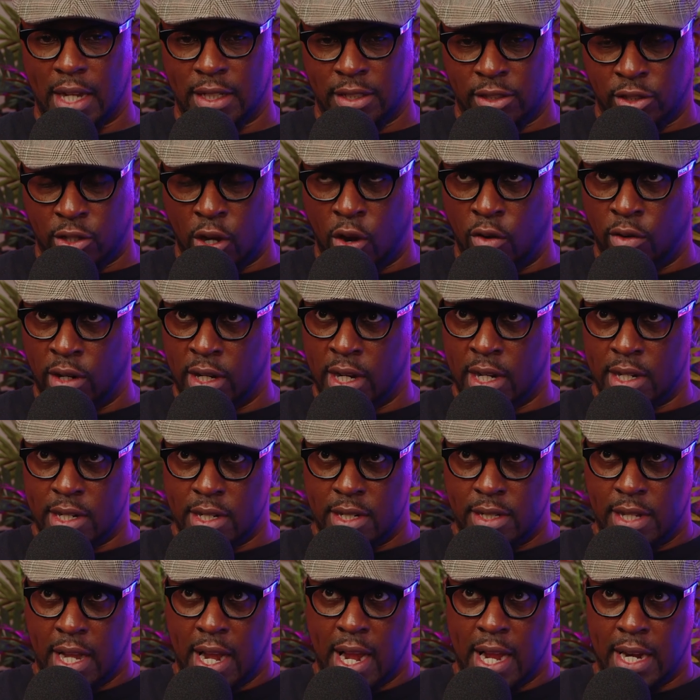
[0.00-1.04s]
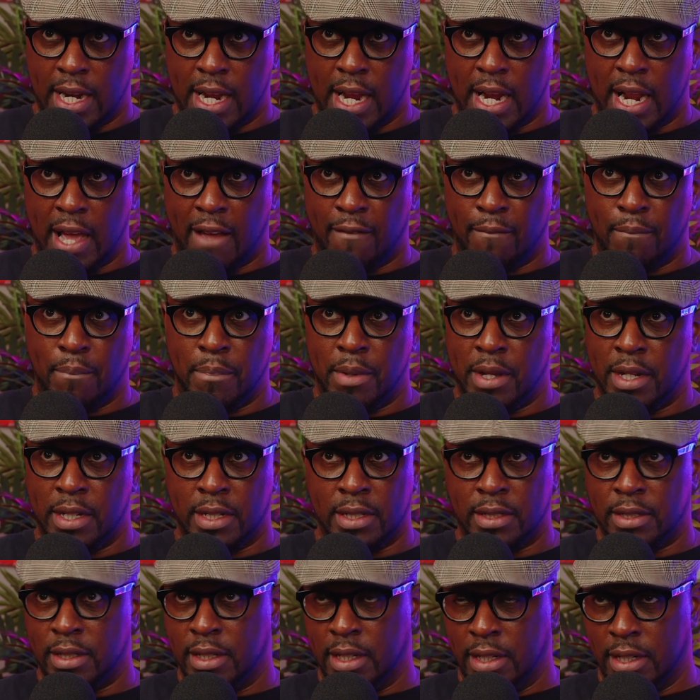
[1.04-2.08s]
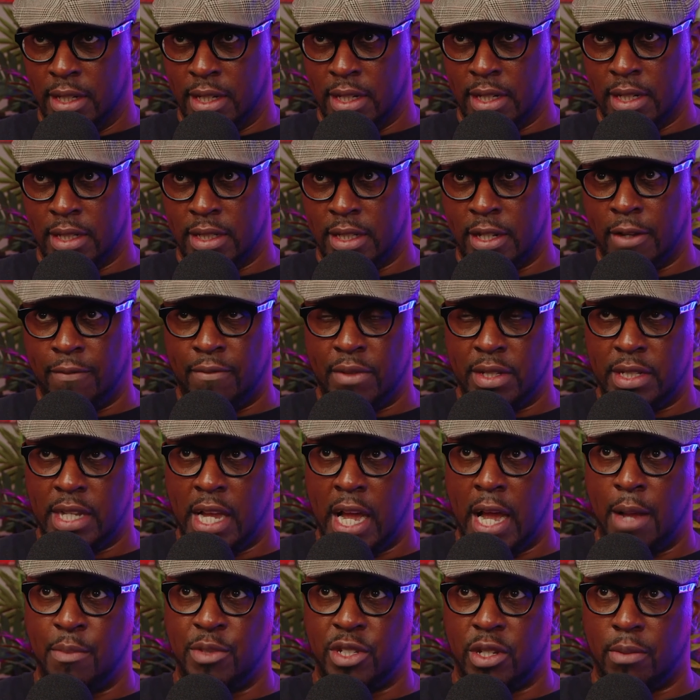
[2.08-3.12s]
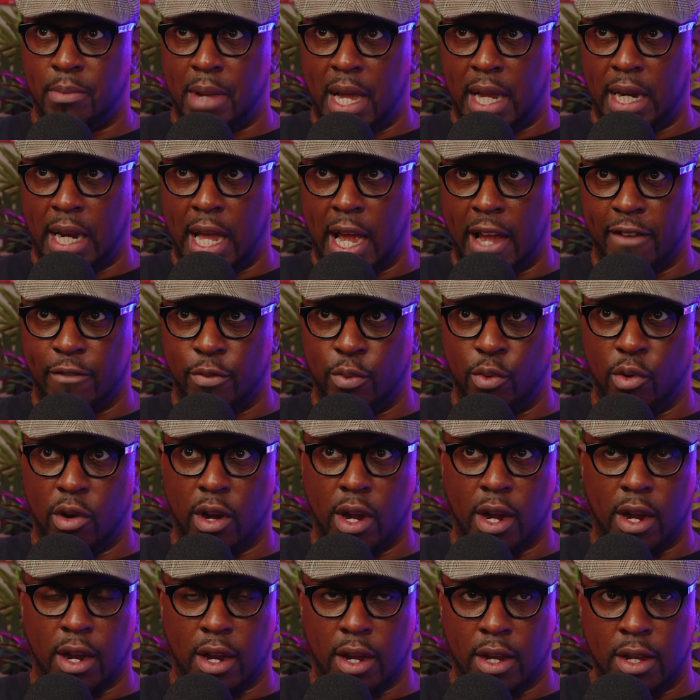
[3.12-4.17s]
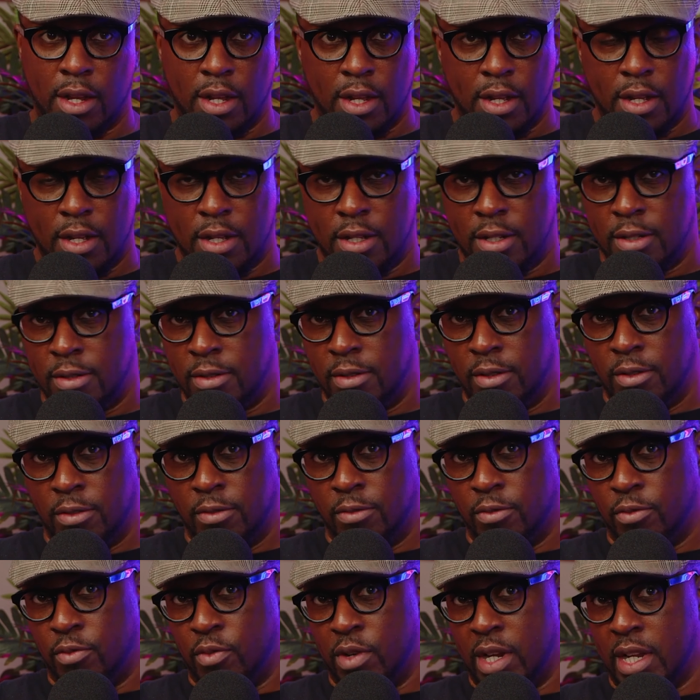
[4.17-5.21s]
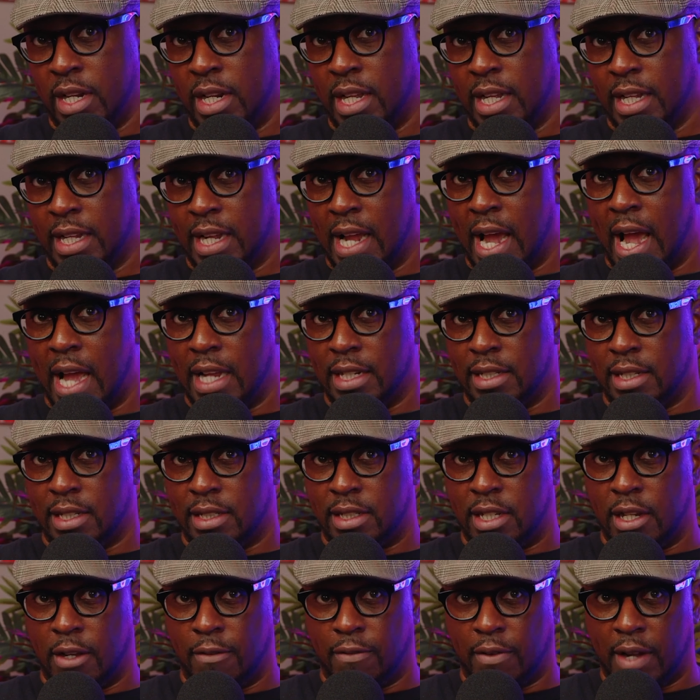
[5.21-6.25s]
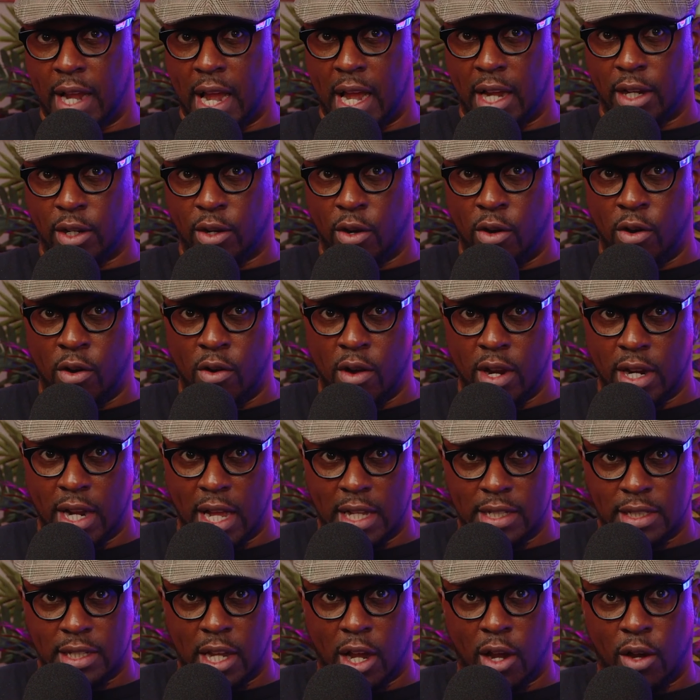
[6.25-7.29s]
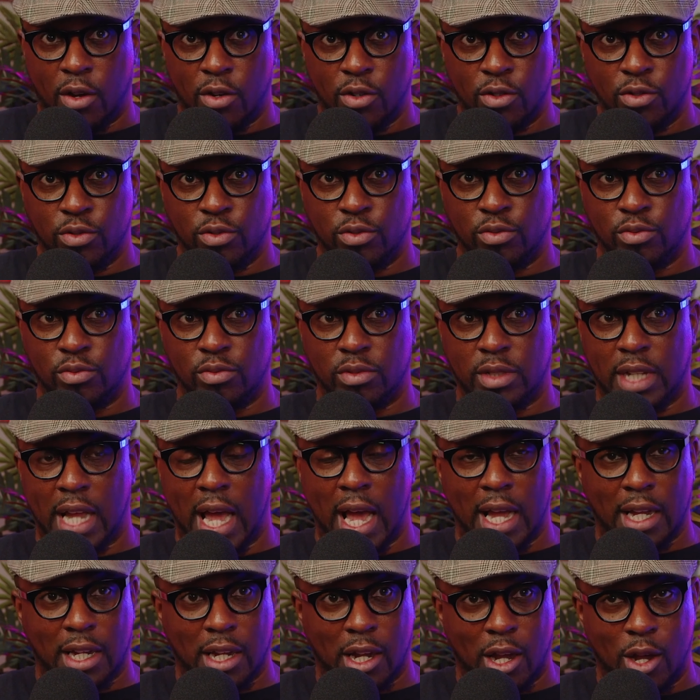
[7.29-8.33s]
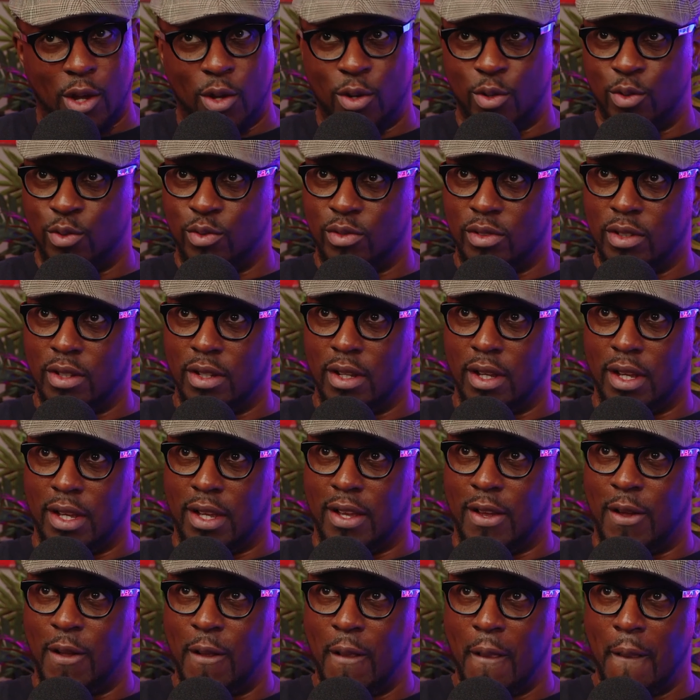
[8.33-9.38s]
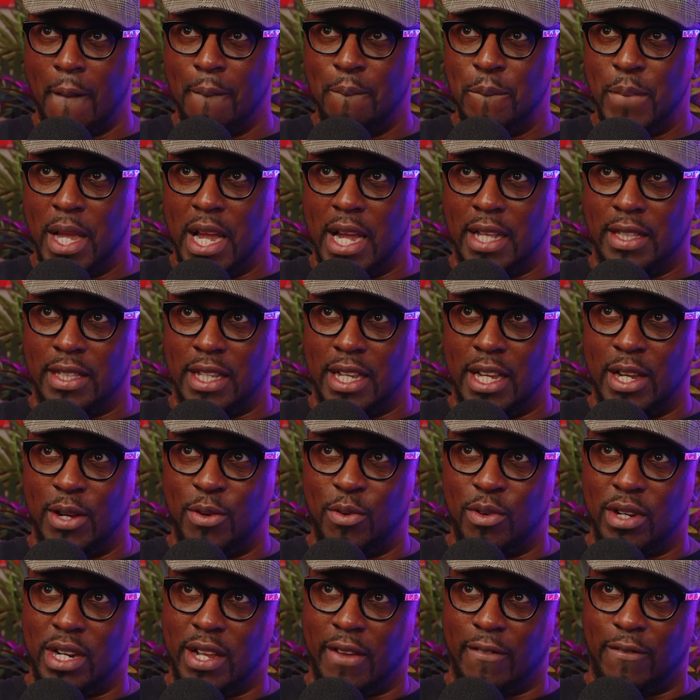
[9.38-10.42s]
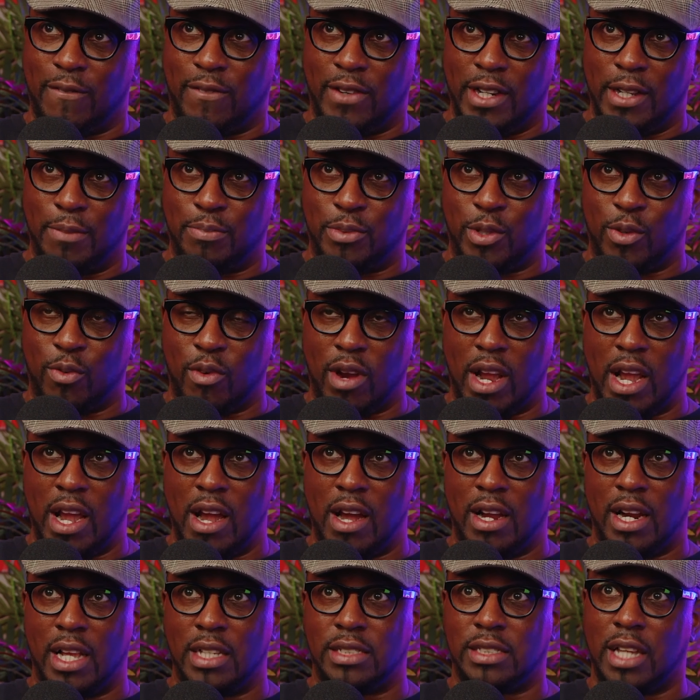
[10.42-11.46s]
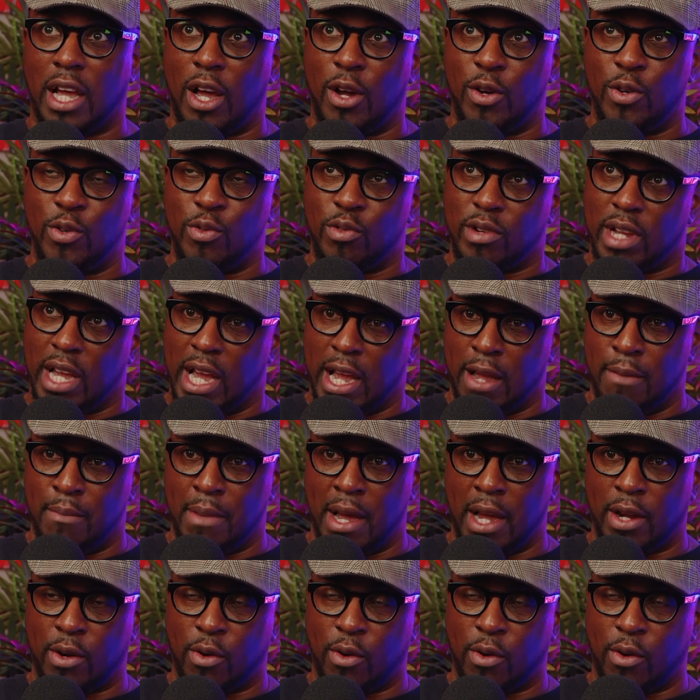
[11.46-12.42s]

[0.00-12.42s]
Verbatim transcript: totally understand that. I've been different times in my life where when the tough got going, I saw who got gone. And then when it flipped around, I saw who came back